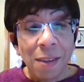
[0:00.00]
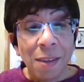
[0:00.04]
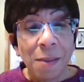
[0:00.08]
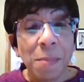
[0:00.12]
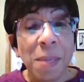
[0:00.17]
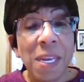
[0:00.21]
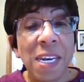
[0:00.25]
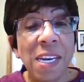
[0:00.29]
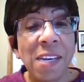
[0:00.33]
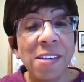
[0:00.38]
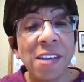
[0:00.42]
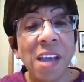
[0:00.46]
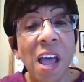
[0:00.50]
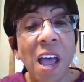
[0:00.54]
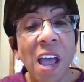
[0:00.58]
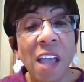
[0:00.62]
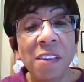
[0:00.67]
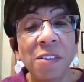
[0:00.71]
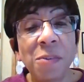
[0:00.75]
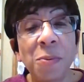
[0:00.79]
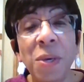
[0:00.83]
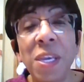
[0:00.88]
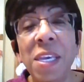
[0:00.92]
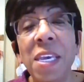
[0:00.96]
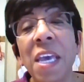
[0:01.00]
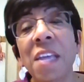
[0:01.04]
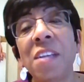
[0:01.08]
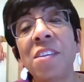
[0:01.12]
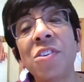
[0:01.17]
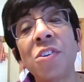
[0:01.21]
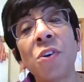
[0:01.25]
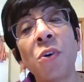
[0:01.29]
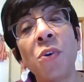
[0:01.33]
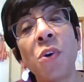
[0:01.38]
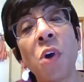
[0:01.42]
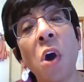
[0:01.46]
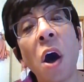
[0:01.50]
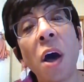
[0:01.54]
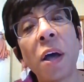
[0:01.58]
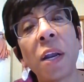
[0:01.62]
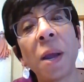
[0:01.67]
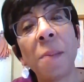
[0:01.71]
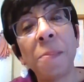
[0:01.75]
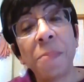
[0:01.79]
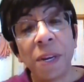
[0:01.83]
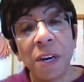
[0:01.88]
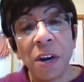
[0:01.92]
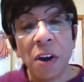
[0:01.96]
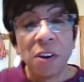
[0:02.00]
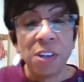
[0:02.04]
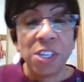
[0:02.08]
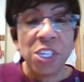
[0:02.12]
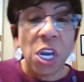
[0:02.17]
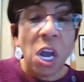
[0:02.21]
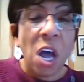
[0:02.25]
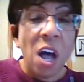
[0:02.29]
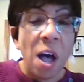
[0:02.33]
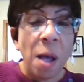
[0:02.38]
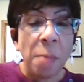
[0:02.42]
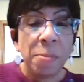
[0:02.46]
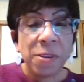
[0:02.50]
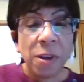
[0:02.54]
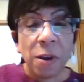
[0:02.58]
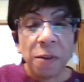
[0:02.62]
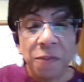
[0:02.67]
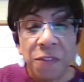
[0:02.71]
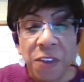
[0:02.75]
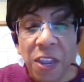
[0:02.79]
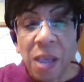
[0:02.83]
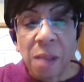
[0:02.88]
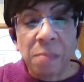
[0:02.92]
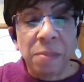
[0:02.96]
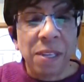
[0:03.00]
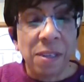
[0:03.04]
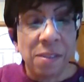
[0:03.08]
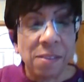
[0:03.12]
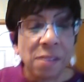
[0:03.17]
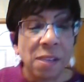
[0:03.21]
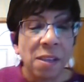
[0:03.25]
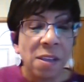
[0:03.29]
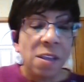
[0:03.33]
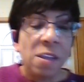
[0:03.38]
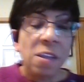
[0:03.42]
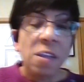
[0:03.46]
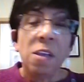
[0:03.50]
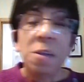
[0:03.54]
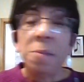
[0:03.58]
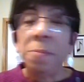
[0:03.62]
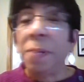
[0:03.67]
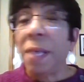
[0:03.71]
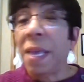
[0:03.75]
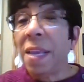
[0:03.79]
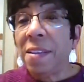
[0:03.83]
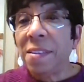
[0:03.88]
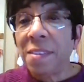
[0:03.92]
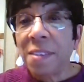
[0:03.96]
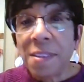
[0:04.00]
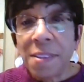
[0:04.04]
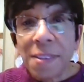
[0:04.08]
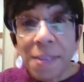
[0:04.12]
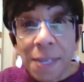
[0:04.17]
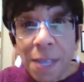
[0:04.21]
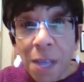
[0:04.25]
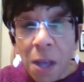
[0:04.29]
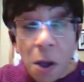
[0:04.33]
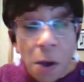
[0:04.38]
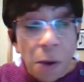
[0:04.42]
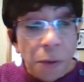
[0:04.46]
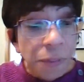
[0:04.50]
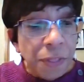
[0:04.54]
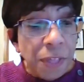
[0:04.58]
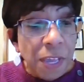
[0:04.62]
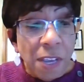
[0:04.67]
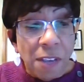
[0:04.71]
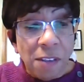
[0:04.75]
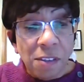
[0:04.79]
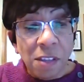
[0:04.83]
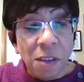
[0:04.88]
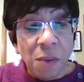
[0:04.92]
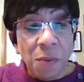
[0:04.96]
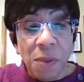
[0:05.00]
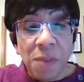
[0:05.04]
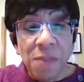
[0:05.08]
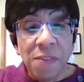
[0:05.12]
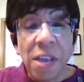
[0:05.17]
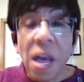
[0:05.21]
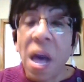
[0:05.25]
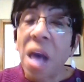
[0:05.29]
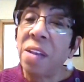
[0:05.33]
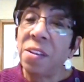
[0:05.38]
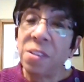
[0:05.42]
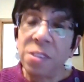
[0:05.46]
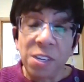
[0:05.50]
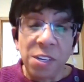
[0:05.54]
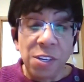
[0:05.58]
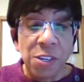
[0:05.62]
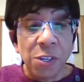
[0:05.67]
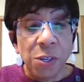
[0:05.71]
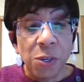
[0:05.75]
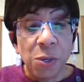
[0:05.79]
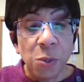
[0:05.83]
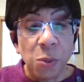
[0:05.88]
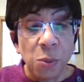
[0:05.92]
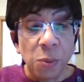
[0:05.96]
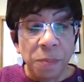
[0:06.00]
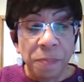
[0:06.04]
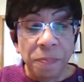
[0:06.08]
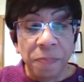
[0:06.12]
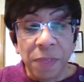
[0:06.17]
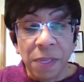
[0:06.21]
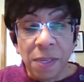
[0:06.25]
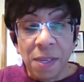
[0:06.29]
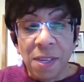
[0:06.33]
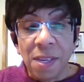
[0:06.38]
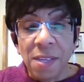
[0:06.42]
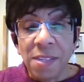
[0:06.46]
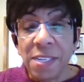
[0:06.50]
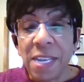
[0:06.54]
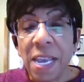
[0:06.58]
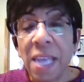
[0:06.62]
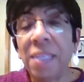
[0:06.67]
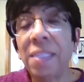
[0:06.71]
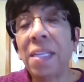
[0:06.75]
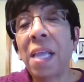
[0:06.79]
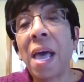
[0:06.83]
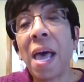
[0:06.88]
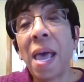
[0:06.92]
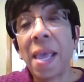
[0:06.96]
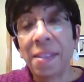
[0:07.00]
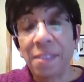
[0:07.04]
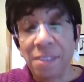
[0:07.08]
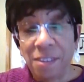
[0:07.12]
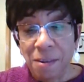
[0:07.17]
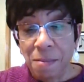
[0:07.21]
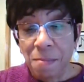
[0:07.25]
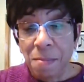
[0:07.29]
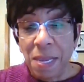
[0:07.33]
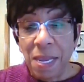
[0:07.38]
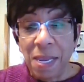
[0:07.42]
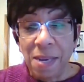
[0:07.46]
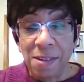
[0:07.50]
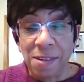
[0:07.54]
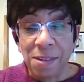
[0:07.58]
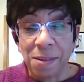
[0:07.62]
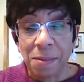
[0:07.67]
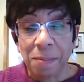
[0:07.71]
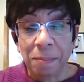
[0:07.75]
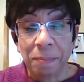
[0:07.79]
Many times we get so caught up in our jobs, our families, places to go, things that we've got to do, deadlines to meet.